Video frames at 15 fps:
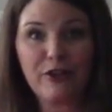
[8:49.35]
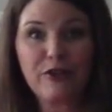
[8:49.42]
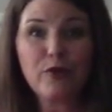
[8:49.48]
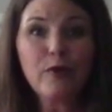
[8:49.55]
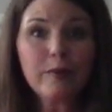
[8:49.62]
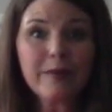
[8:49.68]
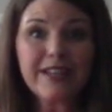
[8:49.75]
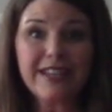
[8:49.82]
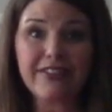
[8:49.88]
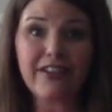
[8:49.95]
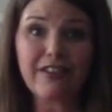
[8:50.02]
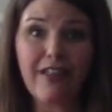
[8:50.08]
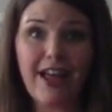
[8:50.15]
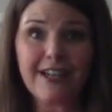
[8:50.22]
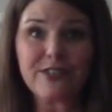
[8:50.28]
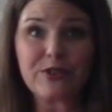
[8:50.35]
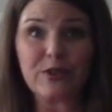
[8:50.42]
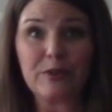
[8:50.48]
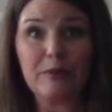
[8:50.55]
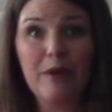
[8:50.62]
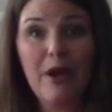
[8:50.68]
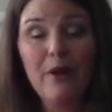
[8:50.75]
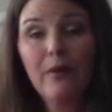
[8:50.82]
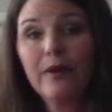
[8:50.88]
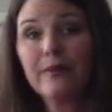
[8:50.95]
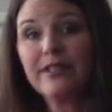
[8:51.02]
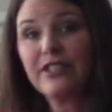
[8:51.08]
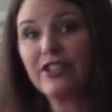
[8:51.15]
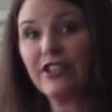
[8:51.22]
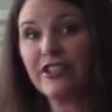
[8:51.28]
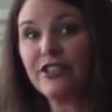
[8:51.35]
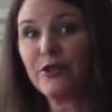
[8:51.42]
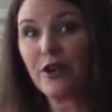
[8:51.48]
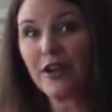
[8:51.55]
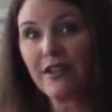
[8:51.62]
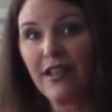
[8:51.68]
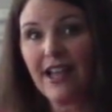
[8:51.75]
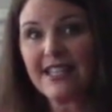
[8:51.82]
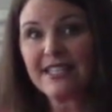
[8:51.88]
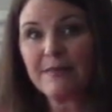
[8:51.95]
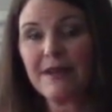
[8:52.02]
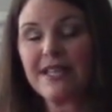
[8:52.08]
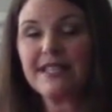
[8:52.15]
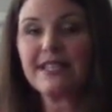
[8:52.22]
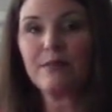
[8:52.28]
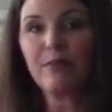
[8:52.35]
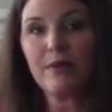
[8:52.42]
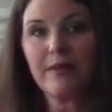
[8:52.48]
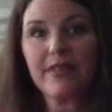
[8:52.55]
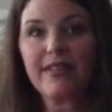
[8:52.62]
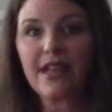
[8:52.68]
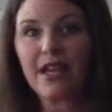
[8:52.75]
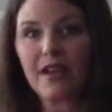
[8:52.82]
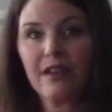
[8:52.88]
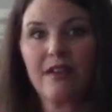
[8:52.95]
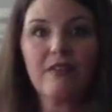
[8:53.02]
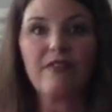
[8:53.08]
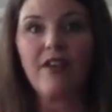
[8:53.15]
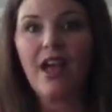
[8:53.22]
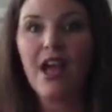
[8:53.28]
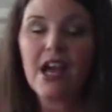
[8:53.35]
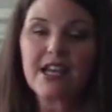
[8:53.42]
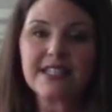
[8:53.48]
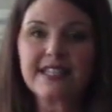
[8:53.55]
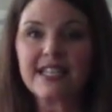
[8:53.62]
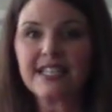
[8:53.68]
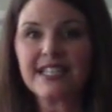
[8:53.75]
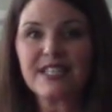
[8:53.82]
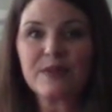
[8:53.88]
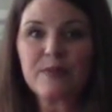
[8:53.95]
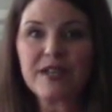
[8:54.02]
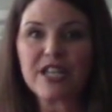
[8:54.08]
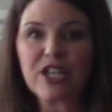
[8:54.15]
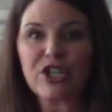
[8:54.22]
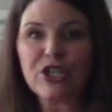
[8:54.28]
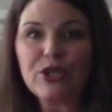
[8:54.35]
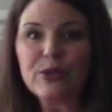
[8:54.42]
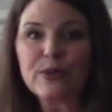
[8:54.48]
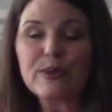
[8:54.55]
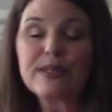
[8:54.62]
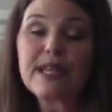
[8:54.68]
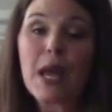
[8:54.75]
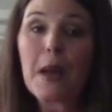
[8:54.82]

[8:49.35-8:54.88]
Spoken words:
Normally in the classroom, we would turn to our classmates and we would think of a sentence we can use,